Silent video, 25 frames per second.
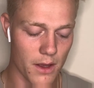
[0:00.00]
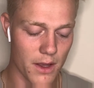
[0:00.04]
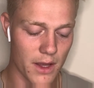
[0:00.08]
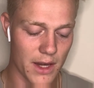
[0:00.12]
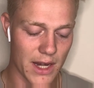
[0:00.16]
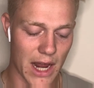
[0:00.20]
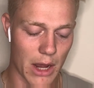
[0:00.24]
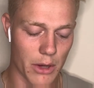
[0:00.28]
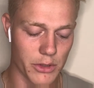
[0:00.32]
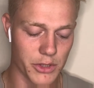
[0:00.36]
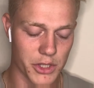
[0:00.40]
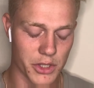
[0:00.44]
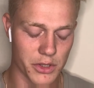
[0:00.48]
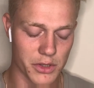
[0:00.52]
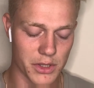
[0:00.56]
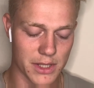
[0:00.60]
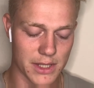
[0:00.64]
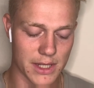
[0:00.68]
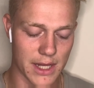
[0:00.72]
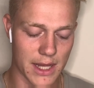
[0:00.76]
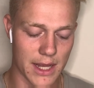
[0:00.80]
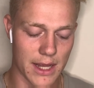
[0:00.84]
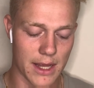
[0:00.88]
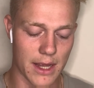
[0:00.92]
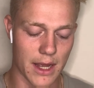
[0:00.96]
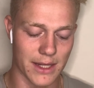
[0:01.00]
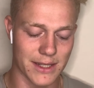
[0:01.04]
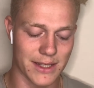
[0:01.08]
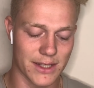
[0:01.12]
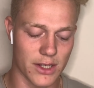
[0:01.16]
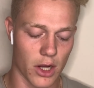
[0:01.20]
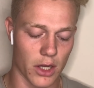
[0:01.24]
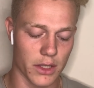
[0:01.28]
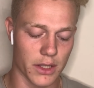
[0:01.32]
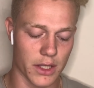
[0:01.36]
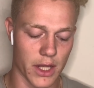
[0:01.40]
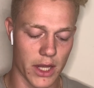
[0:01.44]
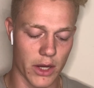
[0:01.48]
now, as you can see, I
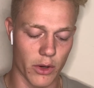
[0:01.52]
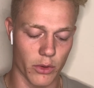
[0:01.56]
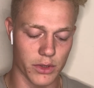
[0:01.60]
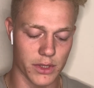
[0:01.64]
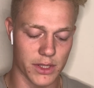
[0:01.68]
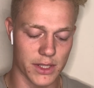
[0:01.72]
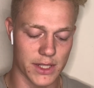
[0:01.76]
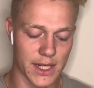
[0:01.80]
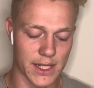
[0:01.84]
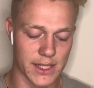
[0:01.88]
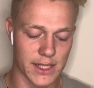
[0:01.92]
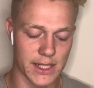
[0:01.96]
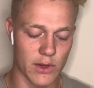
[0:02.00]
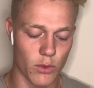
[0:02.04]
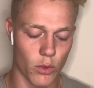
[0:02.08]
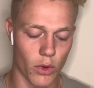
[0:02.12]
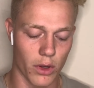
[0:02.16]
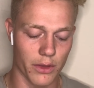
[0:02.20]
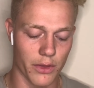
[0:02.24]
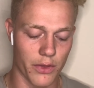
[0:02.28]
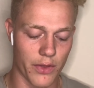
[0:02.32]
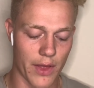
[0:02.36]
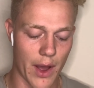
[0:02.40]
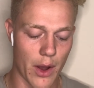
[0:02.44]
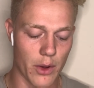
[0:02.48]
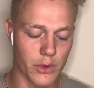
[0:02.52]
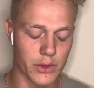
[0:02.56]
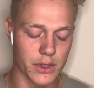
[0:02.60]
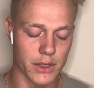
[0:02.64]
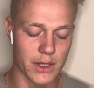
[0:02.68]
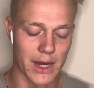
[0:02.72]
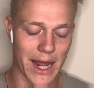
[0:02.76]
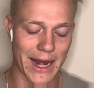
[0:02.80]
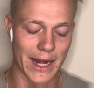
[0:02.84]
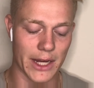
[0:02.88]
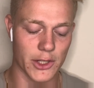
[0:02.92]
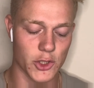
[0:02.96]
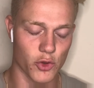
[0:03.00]
started the year on
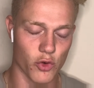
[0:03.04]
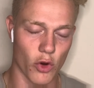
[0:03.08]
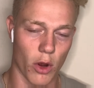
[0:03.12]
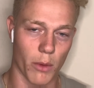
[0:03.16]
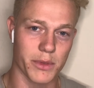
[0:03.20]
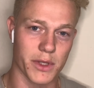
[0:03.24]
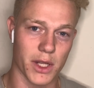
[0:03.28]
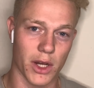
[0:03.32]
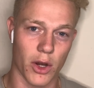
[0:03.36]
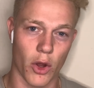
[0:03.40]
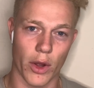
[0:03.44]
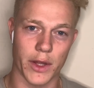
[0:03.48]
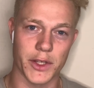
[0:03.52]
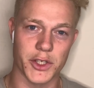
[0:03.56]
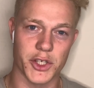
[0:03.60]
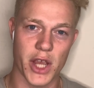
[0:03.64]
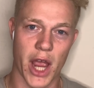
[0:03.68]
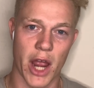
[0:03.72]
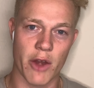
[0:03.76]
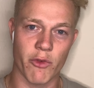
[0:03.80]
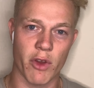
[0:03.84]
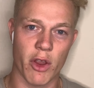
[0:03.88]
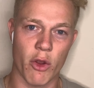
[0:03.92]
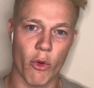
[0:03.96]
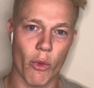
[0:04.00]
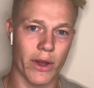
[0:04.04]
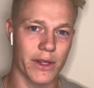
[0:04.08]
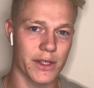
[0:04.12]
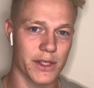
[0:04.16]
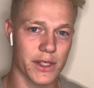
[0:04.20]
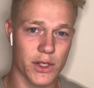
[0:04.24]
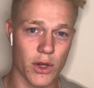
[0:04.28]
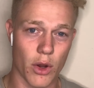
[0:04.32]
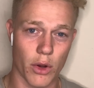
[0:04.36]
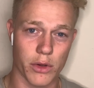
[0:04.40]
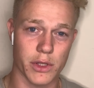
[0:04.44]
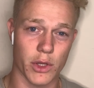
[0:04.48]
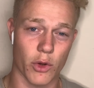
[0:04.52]
61,000 and it dropped a lot in January when
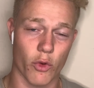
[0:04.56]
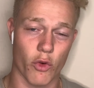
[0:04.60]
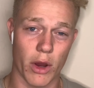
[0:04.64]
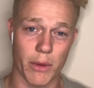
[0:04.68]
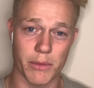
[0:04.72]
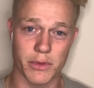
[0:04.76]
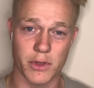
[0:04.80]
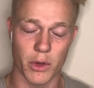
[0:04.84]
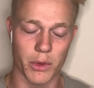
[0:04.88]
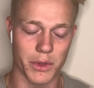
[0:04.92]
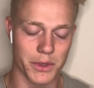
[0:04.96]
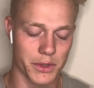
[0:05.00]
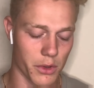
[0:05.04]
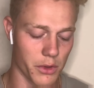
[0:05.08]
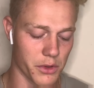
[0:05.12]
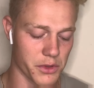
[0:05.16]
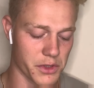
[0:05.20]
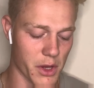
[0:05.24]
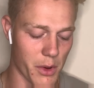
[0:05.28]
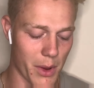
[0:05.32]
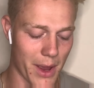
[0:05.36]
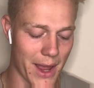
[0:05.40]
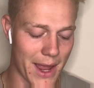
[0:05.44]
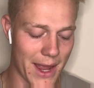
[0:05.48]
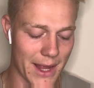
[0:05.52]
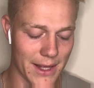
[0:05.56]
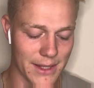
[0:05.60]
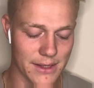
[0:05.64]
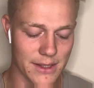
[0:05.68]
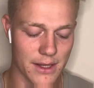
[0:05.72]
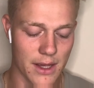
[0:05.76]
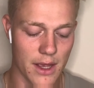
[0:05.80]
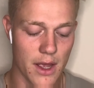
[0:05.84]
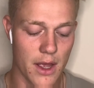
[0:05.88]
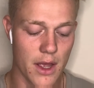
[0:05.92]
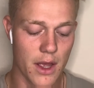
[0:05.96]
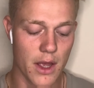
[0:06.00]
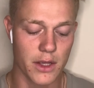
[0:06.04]
stocks and crypto was also hit.
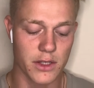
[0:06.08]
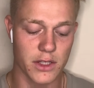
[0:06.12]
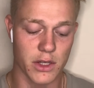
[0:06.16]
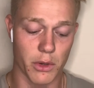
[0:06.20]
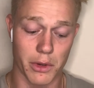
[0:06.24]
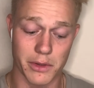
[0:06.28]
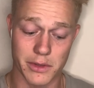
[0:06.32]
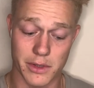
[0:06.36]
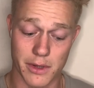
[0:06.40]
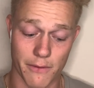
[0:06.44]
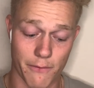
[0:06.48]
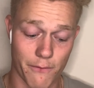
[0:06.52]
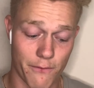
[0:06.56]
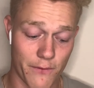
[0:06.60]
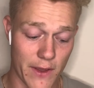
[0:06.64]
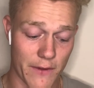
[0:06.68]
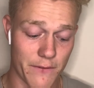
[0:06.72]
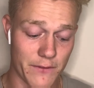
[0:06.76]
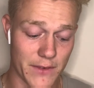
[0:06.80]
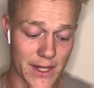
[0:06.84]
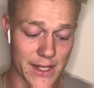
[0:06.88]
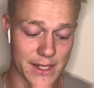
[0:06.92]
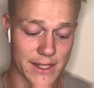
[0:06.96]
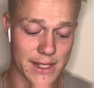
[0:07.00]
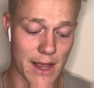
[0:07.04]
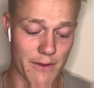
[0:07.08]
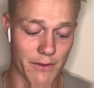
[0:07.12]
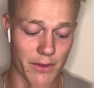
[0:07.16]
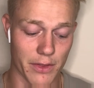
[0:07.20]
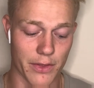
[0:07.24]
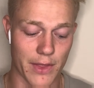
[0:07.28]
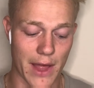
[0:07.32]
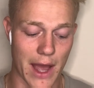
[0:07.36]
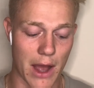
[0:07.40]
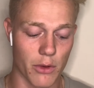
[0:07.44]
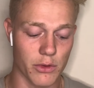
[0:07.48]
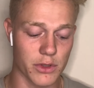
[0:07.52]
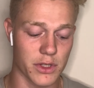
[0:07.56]
So I was at
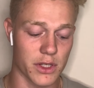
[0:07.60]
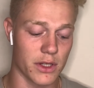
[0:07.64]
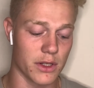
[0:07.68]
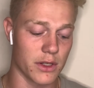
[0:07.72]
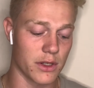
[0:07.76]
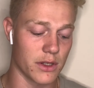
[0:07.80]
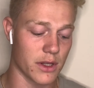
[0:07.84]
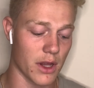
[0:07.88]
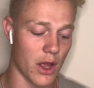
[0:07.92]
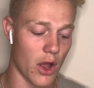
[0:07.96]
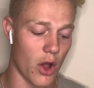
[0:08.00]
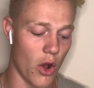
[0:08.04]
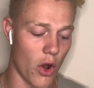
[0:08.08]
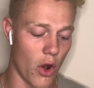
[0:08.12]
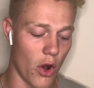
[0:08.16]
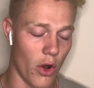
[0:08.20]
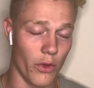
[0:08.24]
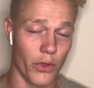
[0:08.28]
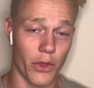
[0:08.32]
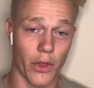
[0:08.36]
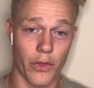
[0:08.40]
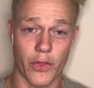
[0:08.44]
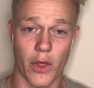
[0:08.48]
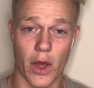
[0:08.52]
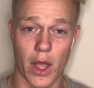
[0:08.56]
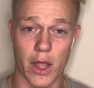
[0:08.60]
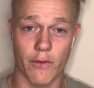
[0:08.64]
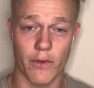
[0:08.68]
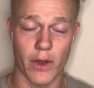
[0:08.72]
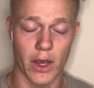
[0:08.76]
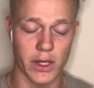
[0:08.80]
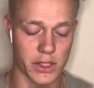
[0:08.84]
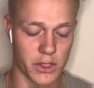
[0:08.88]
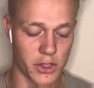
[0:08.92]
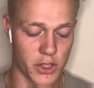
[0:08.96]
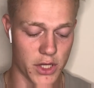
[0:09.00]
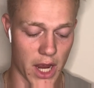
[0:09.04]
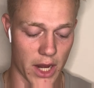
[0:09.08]
57,000 on the
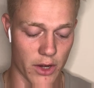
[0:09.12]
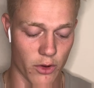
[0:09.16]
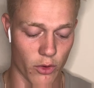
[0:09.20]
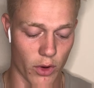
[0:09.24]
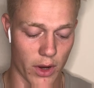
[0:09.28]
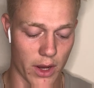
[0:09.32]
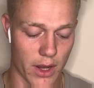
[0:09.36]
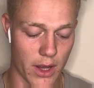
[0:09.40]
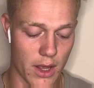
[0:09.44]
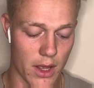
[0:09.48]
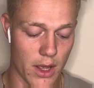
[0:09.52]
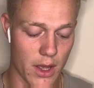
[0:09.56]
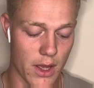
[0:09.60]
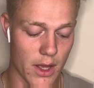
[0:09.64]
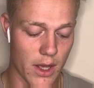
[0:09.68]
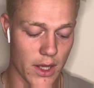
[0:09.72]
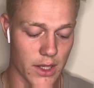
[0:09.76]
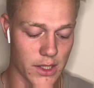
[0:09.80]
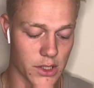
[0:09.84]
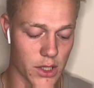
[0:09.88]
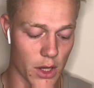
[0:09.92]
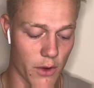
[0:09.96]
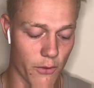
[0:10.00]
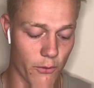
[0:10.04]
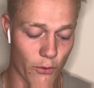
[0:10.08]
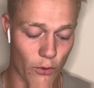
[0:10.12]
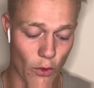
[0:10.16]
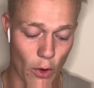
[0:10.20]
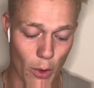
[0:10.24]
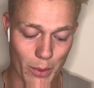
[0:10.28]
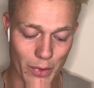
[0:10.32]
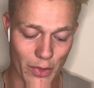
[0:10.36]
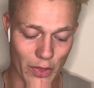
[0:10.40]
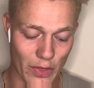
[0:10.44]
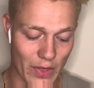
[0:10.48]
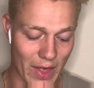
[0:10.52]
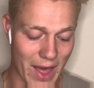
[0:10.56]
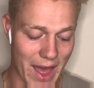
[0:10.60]
31st of January. So
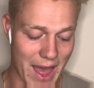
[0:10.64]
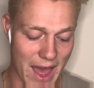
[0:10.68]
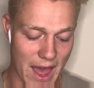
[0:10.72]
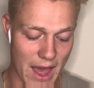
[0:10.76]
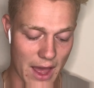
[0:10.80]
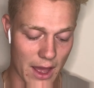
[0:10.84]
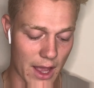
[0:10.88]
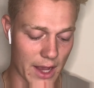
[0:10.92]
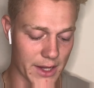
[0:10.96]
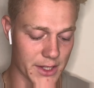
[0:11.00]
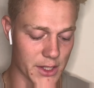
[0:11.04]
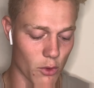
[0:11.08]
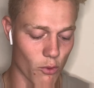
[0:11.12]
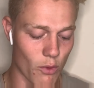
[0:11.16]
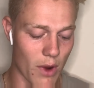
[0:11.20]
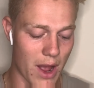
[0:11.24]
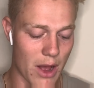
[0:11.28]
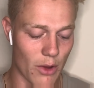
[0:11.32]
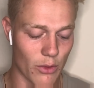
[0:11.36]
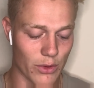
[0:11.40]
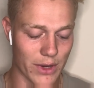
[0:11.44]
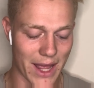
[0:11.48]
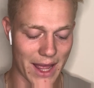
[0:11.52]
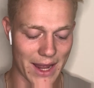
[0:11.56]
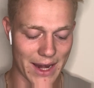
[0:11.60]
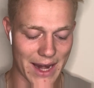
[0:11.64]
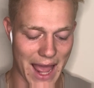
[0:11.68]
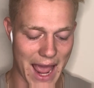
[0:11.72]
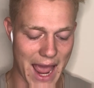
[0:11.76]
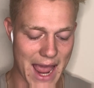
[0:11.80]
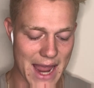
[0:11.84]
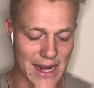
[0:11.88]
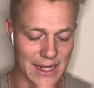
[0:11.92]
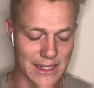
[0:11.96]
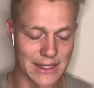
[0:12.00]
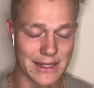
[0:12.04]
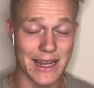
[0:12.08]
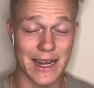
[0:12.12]
from there, it's around an
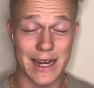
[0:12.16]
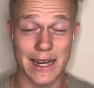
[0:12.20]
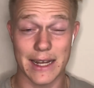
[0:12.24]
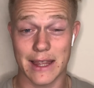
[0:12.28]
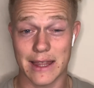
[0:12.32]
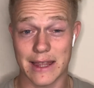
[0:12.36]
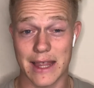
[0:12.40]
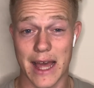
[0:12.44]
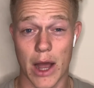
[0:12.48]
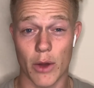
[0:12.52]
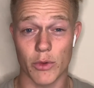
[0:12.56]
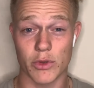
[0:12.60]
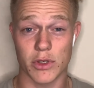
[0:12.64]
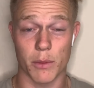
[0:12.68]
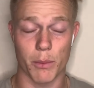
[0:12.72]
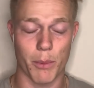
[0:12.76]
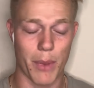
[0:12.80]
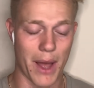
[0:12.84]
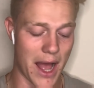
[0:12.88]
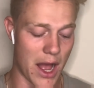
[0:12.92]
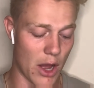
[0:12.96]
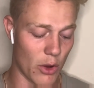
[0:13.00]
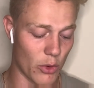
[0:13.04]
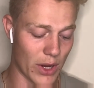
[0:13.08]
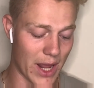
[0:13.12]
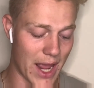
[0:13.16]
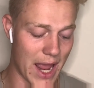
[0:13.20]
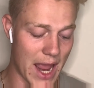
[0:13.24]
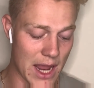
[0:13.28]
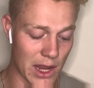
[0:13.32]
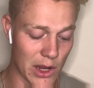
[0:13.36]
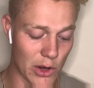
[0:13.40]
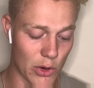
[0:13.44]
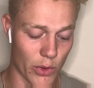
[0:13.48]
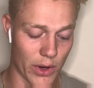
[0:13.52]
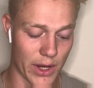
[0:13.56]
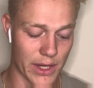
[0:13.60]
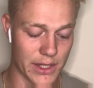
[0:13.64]
18,000 pound
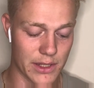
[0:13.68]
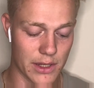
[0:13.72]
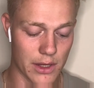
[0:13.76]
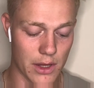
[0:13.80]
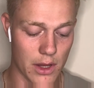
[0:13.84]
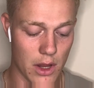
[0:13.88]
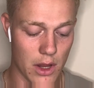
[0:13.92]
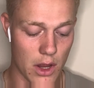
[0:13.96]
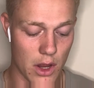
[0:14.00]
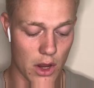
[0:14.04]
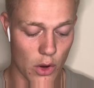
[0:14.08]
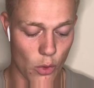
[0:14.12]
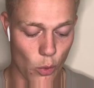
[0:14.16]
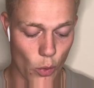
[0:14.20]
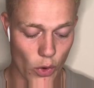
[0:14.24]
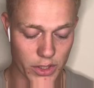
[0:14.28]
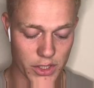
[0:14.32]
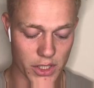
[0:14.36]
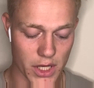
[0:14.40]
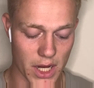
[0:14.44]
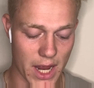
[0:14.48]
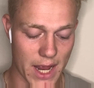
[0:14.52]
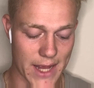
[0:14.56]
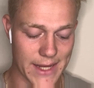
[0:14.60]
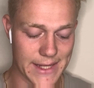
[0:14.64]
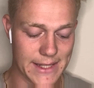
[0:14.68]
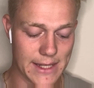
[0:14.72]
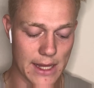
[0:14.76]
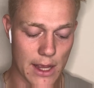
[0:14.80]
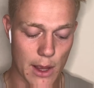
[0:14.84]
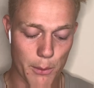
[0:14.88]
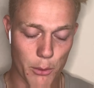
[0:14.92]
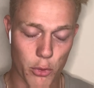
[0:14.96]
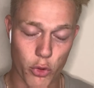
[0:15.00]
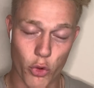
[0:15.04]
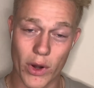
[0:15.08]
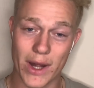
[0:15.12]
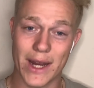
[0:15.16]
increase, which is
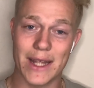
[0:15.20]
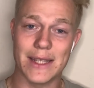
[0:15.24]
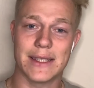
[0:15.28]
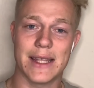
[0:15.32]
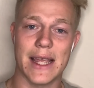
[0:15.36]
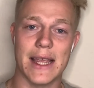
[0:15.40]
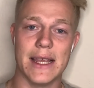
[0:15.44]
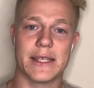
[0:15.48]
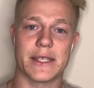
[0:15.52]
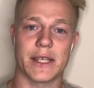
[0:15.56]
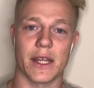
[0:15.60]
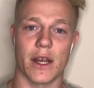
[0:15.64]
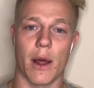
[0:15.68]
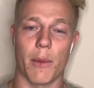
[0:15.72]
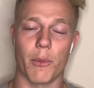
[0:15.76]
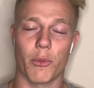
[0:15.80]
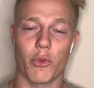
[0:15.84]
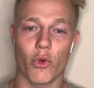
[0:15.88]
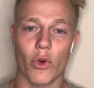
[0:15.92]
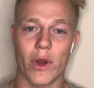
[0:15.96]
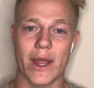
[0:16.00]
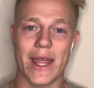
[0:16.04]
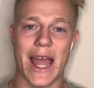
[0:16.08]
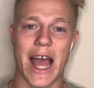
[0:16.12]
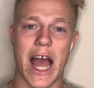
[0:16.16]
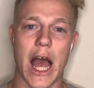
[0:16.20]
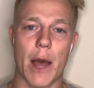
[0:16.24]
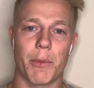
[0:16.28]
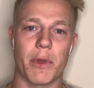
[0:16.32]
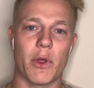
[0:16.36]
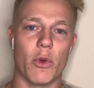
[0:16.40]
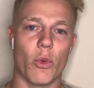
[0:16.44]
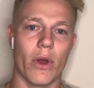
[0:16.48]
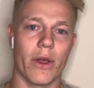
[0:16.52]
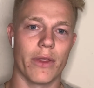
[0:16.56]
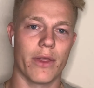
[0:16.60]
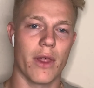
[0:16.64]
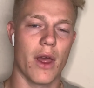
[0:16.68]
pretty decent. I'm pretty
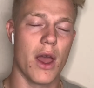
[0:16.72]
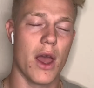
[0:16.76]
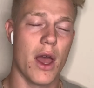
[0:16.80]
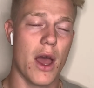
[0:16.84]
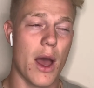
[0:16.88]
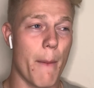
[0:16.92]
happy with.